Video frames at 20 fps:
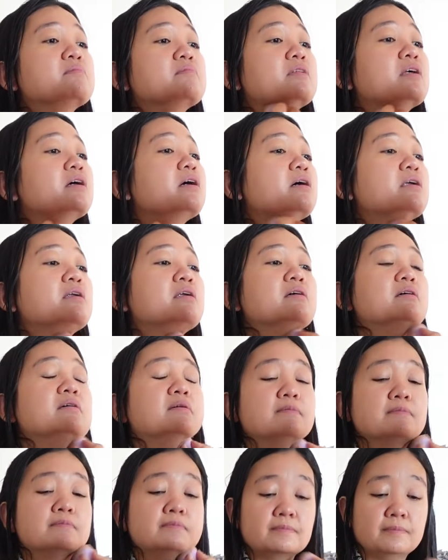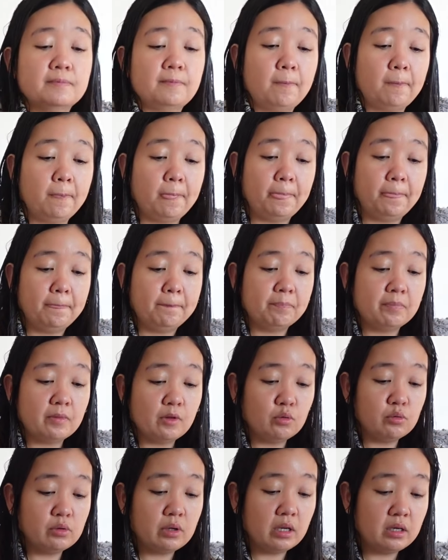Yan.
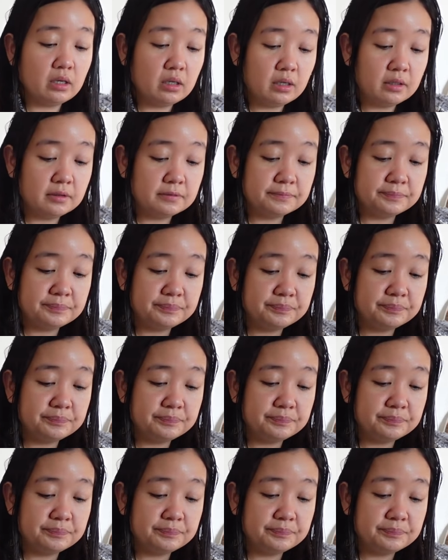Okay na yan.